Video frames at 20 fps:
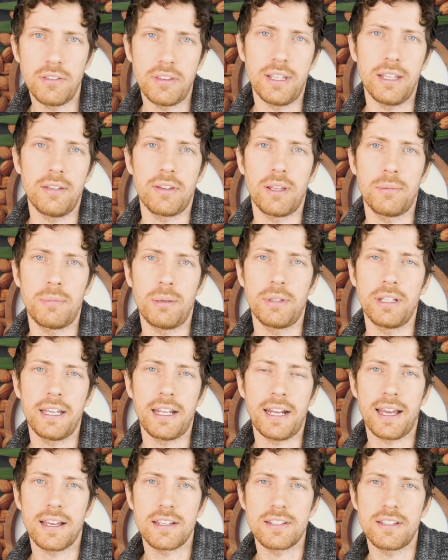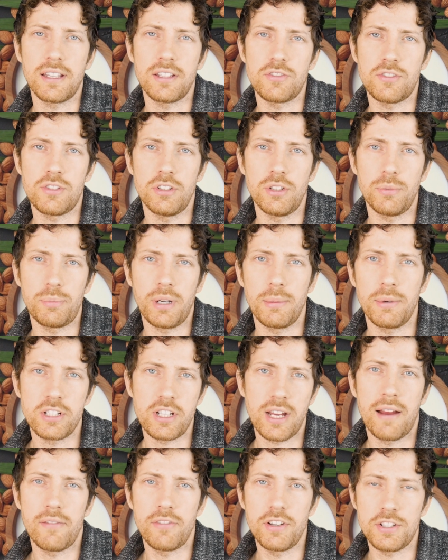Thankfully, I'm able to get access to pretty much
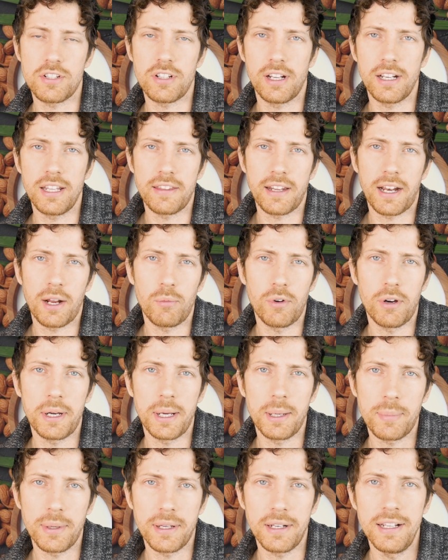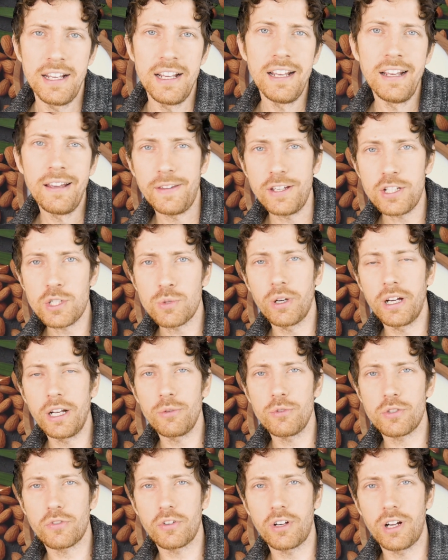every study that I want, but this one
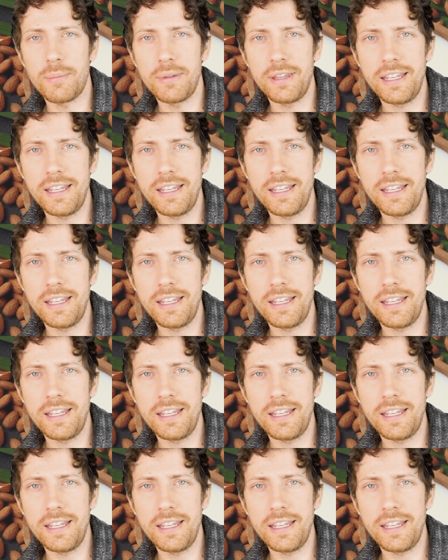was from